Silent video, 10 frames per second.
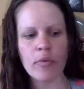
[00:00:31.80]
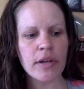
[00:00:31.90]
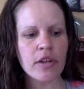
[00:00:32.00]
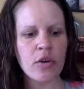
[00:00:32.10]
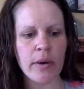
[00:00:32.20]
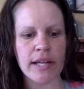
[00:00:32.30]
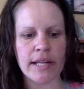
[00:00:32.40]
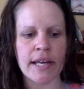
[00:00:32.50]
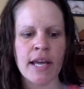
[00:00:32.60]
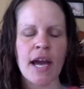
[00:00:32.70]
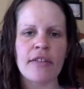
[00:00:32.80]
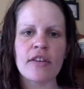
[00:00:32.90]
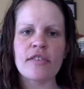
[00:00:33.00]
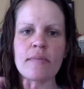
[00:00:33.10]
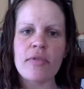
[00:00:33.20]
really quickly, I
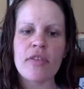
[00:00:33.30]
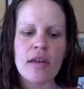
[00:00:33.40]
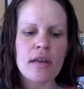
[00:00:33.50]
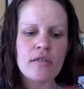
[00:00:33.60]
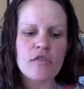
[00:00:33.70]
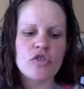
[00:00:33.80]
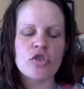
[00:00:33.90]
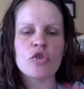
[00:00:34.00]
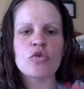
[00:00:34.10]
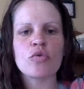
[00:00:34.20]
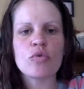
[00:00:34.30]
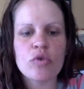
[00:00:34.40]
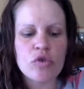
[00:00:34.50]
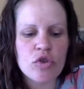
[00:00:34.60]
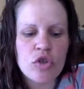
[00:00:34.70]
think some things
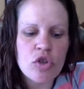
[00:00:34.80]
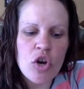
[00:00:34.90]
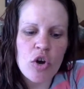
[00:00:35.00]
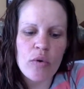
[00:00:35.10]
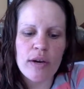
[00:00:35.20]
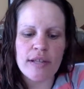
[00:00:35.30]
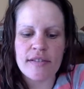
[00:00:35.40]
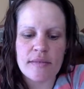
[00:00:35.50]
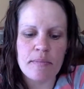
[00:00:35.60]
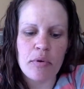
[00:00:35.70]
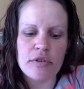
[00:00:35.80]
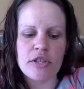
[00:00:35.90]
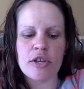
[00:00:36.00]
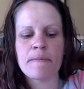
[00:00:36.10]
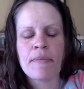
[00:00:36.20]
to know, and that's important
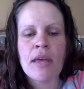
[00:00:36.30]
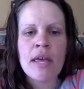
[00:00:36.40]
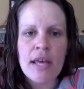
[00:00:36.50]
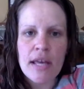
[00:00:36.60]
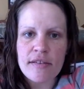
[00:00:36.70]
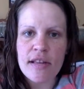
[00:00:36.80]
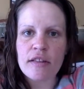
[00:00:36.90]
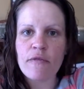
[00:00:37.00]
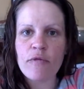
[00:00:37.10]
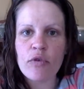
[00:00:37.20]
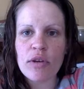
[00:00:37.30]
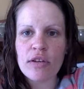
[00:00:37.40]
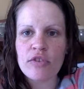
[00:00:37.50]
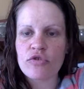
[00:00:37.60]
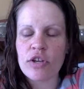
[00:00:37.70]
to know, is that the food
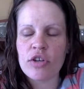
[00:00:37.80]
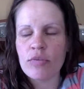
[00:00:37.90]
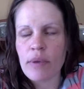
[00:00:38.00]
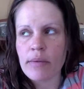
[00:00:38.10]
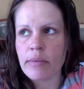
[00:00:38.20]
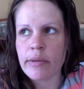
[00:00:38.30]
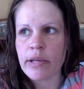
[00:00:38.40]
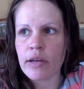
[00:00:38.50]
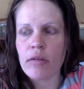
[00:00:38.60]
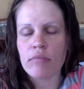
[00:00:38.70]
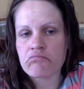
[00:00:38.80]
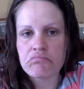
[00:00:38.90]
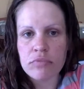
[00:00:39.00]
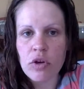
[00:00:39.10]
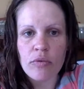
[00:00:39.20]
industry, and you probably
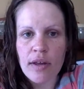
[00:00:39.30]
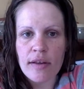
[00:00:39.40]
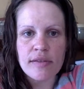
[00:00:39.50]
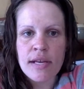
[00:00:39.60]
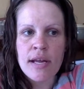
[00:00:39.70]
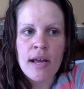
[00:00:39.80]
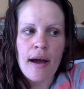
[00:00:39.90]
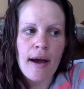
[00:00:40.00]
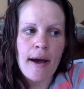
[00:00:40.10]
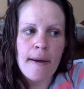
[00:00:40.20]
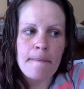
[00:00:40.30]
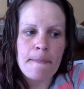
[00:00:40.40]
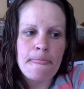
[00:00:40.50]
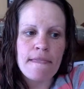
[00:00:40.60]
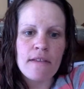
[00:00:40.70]
know this,
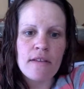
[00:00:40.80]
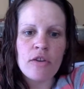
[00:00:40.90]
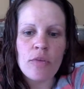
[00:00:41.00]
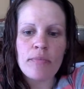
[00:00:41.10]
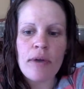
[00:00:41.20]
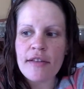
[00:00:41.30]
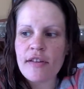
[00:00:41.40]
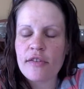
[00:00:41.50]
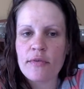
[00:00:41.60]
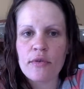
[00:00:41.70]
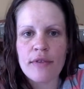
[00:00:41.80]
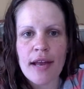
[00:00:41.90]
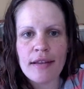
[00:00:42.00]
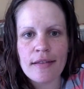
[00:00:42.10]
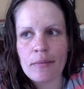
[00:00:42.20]
processed foods,
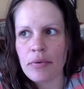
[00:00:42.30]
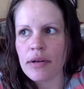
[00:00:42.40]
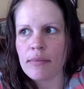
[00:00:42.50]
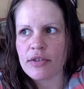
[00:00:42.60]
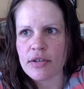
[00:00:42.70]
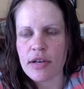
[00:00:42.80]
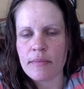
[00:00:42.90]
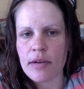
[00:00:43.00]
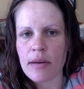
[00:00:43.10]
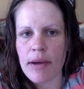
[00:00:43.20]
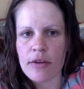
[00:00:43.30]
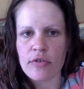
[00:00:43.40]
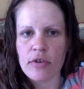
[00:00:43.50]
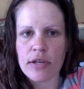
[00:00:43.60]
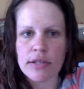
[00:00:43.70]
anything pretty much that comes in a
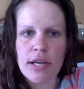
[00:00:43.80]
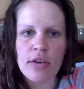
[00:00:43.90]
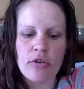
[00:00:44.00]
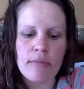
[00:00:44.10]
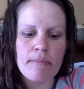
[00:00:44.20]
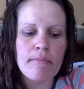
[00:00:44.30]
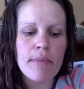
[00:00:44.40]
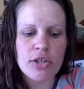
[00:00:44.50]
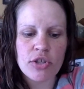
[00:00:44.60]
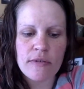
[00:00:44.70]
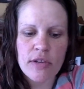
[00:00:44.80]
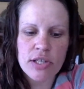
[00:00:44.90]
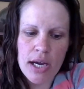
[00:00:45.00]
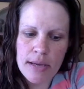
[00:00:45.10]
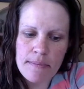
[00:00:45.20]
box or a container, much of the
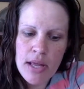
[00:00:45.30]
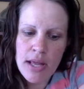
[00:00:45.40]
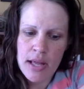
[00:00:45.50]
time,